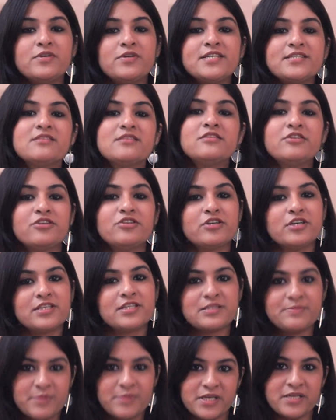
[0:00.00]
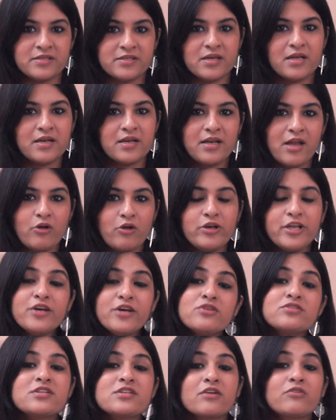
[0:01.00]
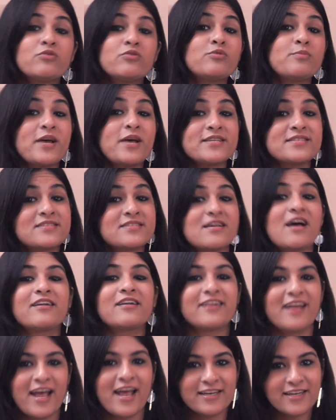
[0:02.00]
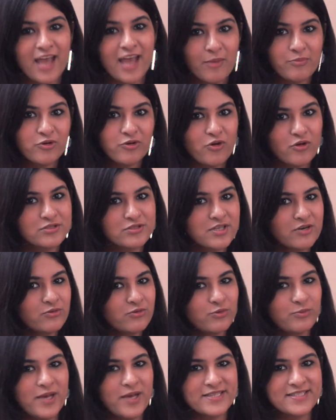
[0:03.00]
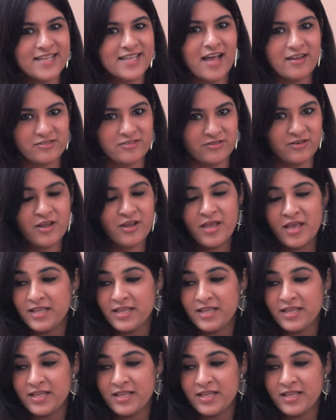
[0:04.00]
reason here is speed. Now, Leos are ruled by Sun and Capricorns are ruled by Saturn.